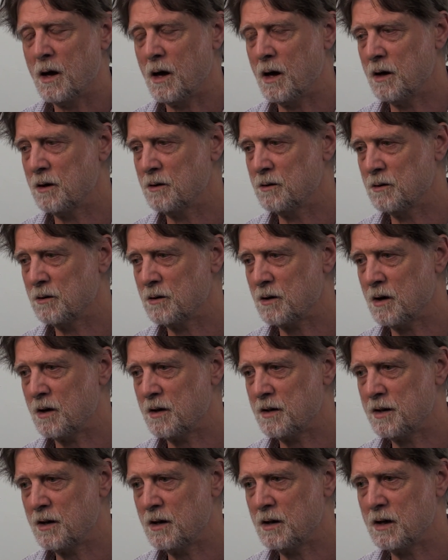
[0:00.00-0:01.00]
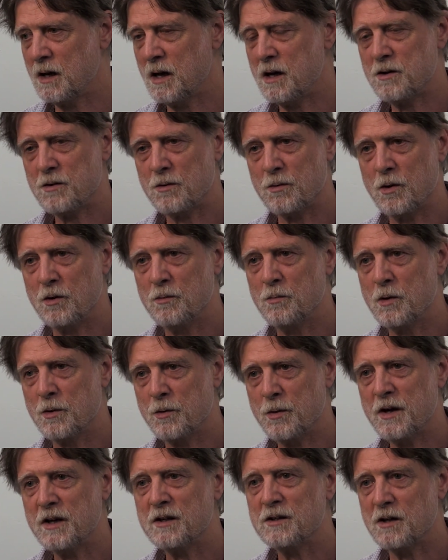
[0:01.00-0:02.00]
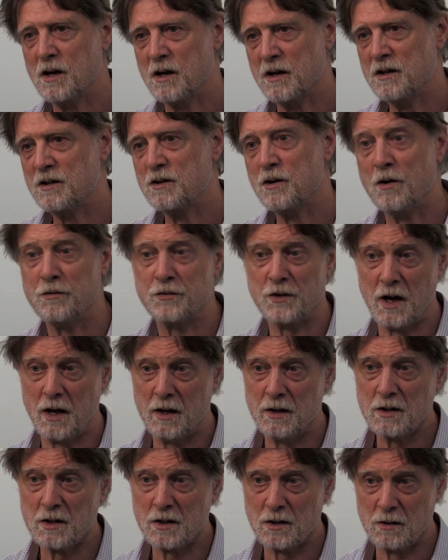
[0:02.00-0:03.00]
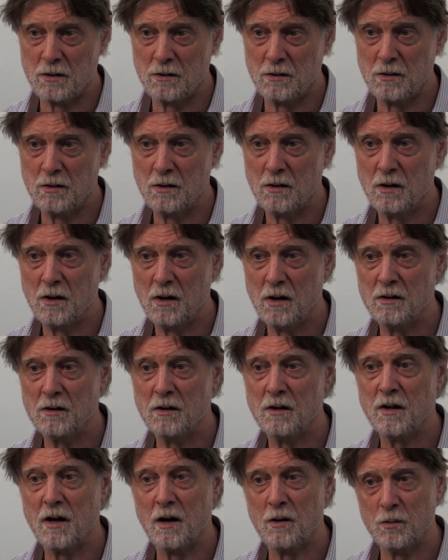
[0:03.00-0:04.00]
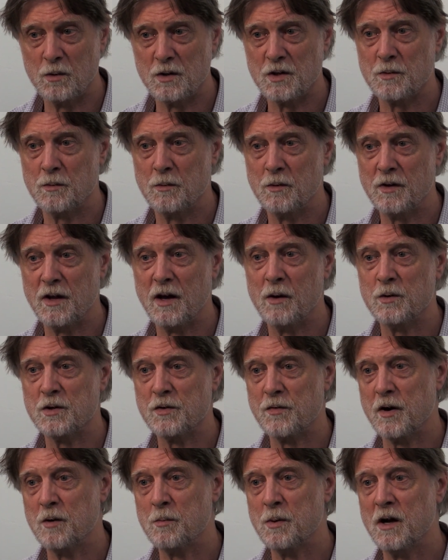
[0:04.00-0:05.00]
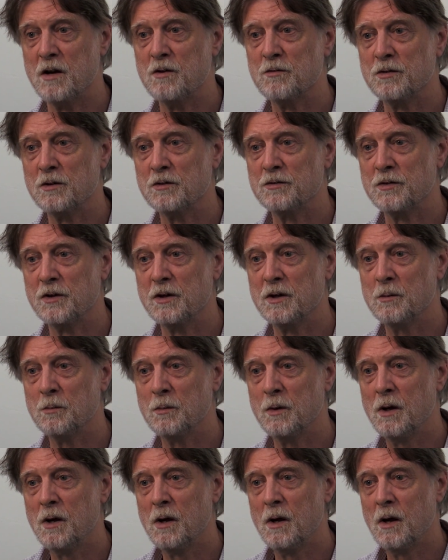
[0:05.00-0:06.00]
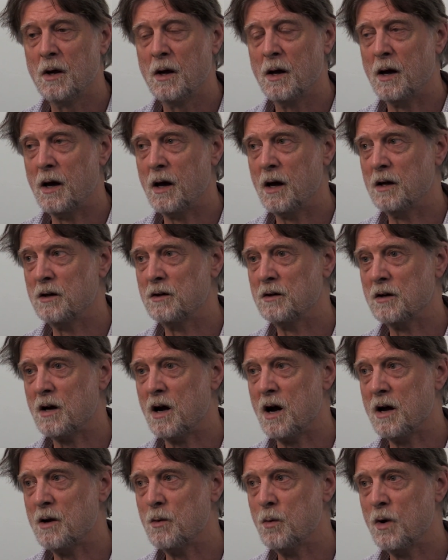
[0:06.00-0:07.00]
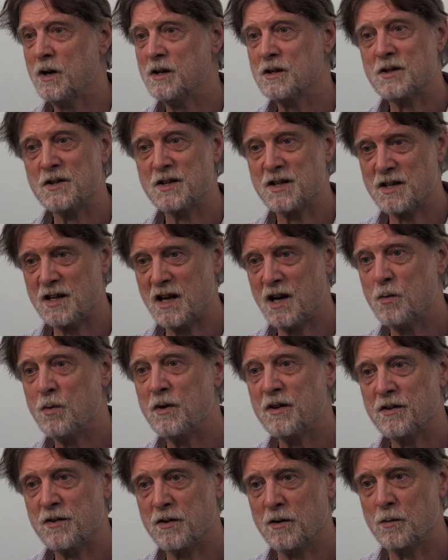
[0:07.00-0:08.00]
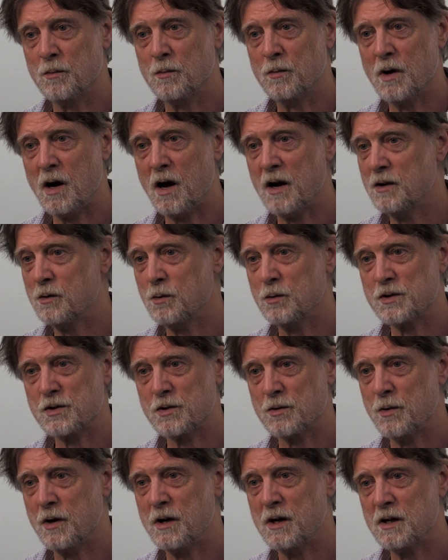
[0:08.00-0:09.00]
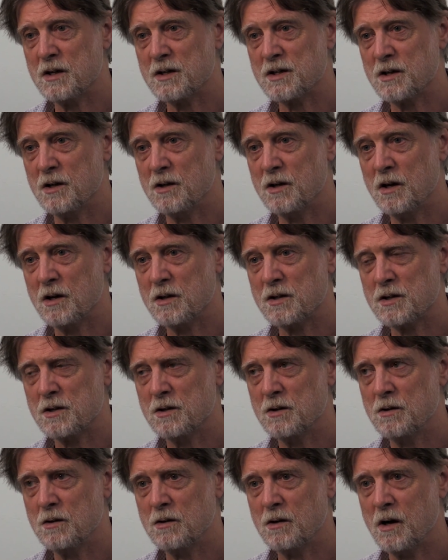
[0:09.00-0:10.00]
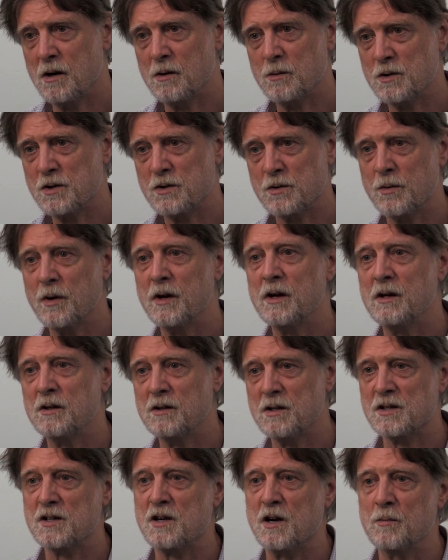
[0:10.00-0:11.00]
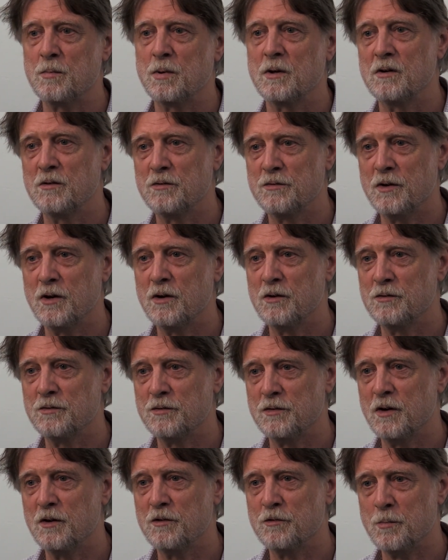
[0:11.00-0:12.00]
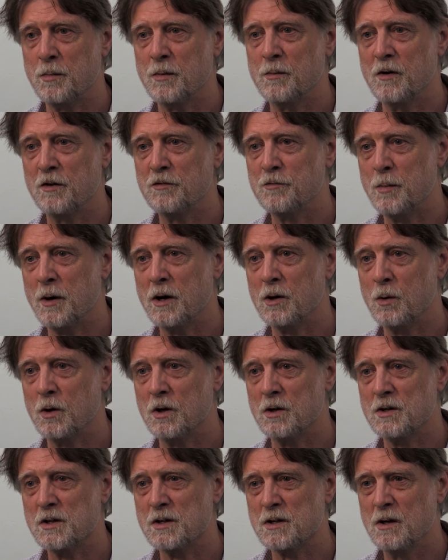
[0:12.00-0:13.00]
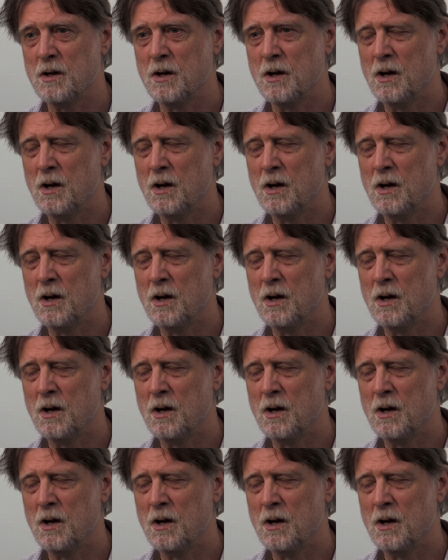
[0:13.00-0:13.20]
And I think later on Maria died of cancer, and that was very painful for him. And I went to stay with them. I was already a sannyasin. I was already a disciple of Bhagwan's.